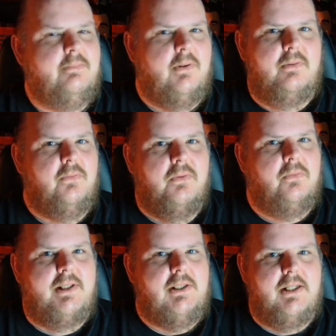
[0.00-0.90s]
But w
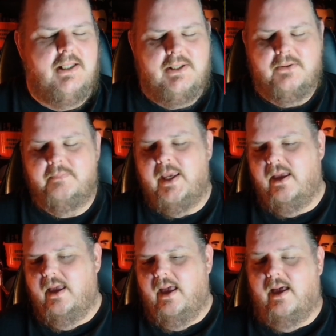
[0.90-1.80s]
what you gonna do?
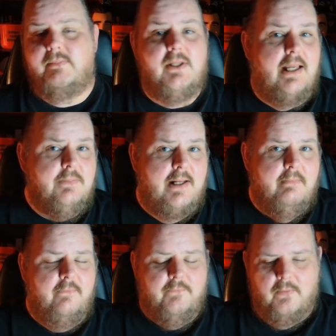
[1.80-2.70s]
Um, so that's my
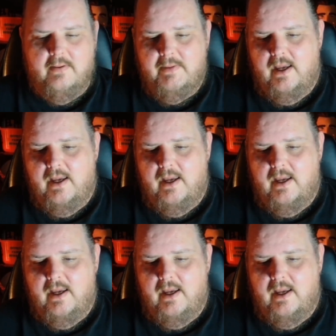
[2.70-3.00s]
number four.